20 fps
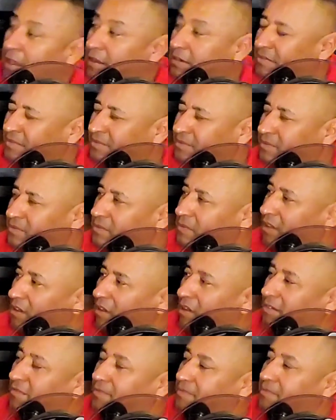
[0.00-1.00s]
taking
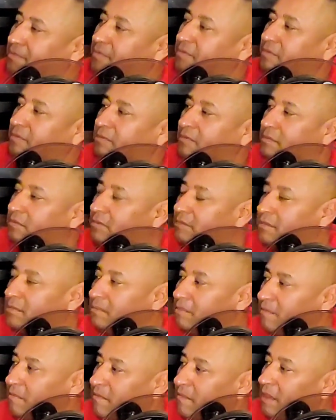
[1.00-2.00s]
it one day at a
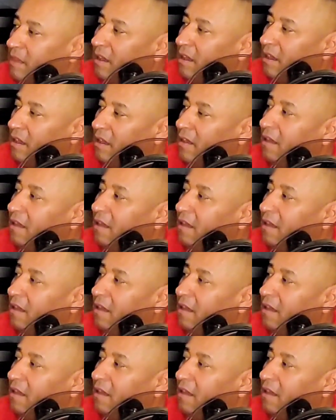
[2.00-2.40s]
time. You know what I mean?